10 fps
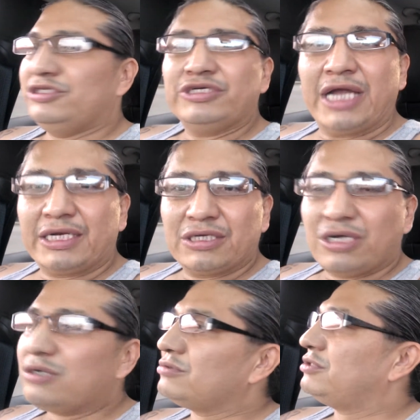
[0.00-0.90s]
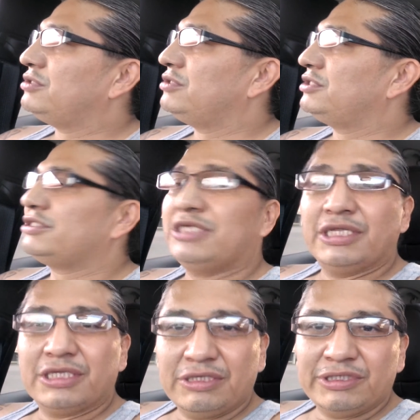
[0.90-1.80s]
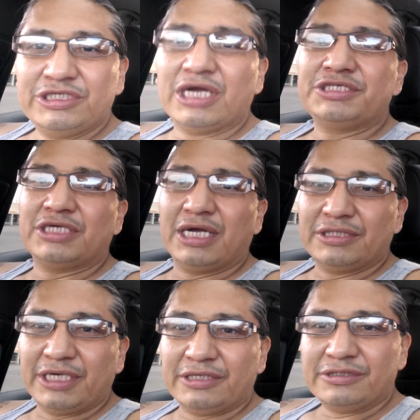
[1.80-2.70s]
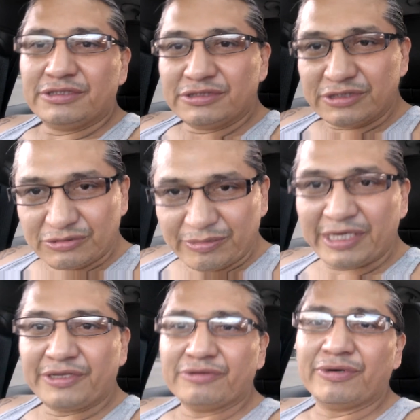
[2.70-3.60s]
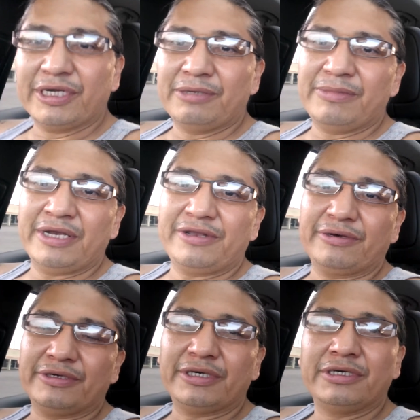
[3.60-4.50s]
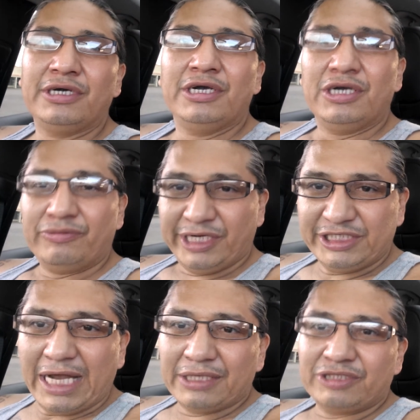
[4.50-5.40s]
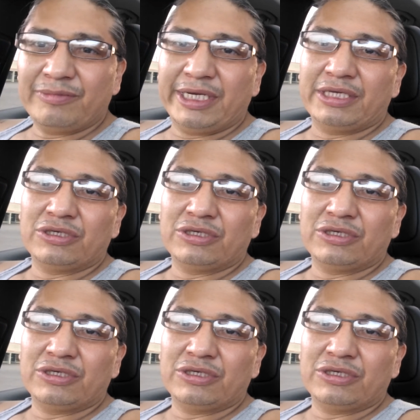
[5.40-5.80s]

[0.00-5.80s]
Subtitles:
you're not alone. There's another Uchasha out there. You've been through what you've been through. Reach out to me,